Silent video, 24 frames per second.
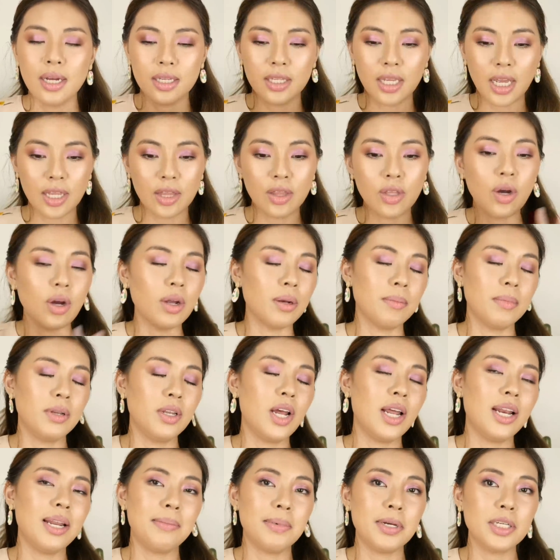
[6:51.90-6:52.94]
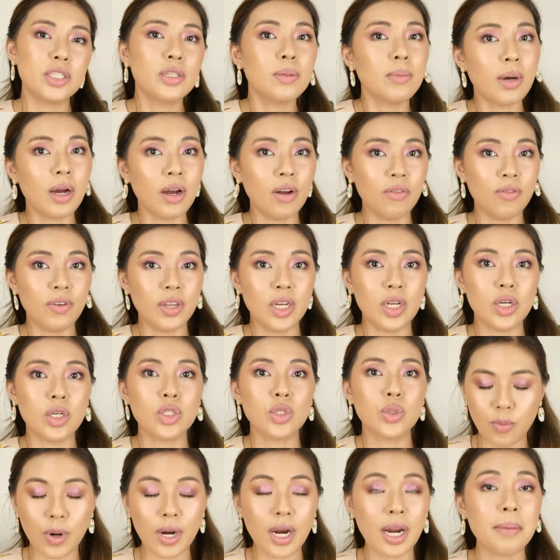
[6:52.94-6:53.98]
and doon, lalabas yung mga
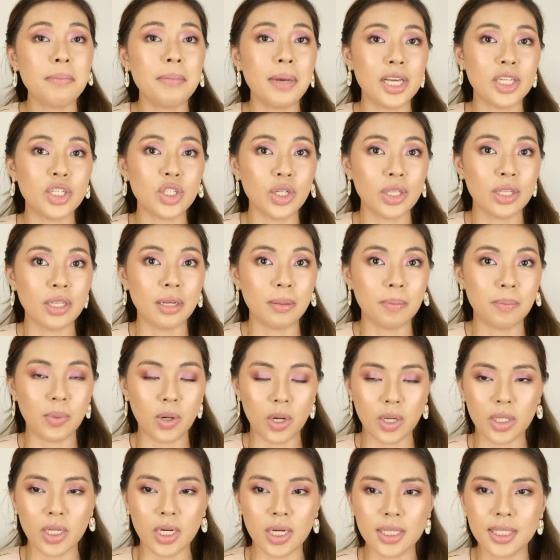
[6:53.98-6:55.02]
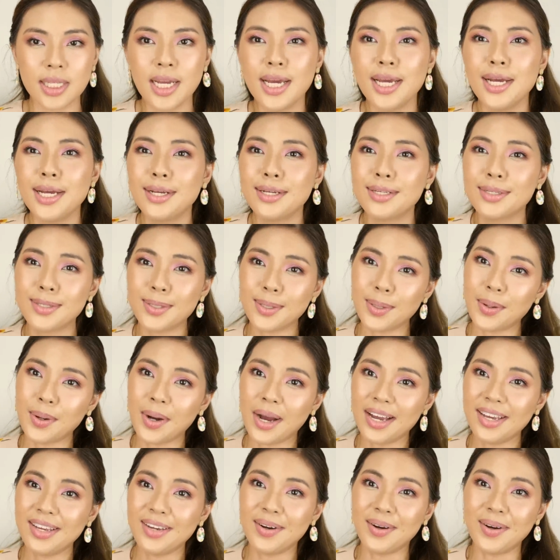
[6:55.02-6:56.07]
videos where I mentioned that product. So,
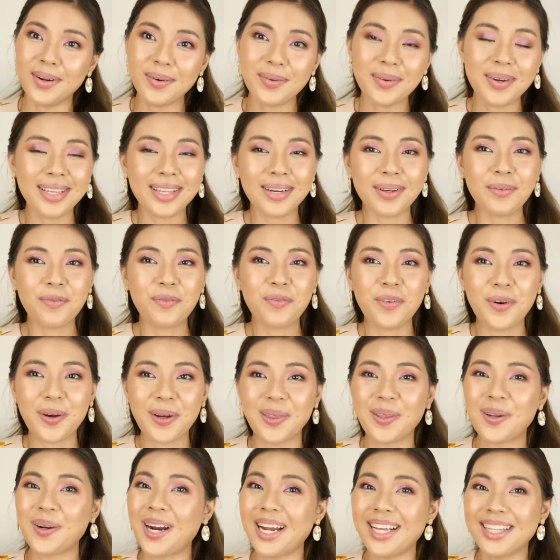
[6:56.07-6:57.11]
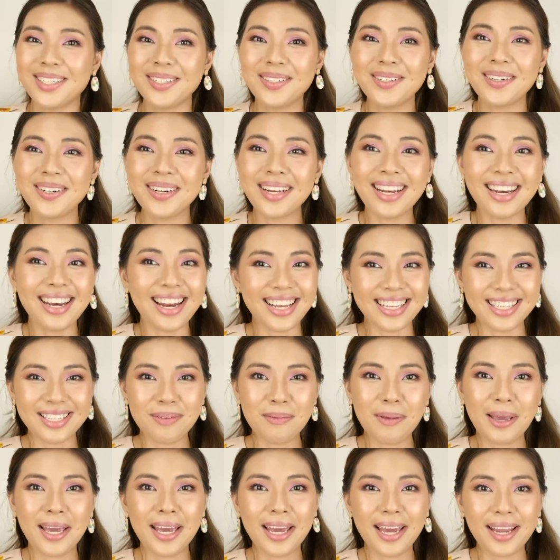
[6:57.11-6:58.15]
ayon, without further ado, let's
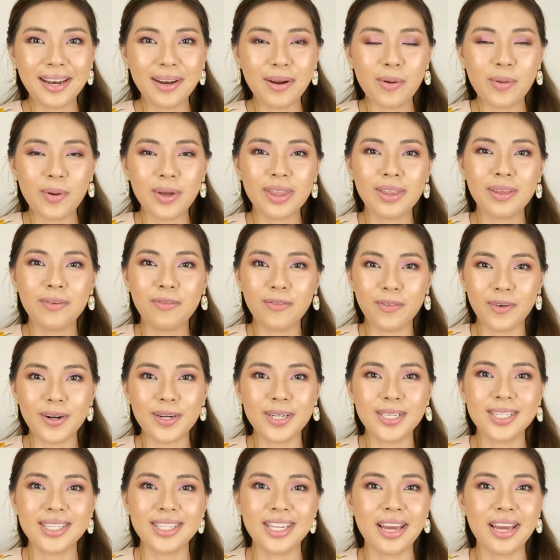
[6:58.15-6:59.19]
begin with the first